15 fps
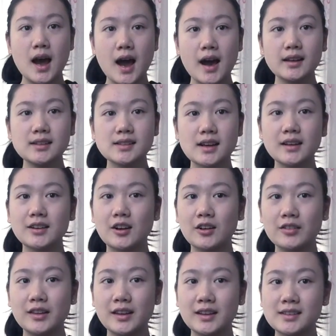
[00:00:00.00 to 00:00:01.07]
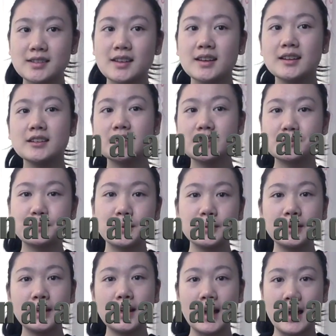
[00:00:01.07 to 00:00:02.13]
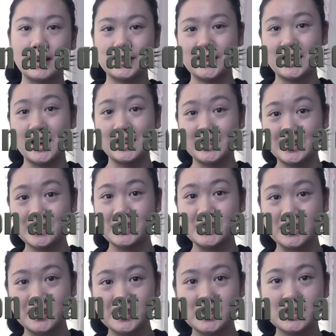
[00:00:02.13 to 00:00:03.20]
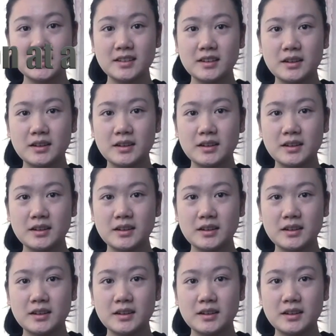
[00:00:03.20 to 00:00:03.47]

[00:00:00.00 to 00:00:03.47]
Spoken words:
Einstein called this spooky action at a distance,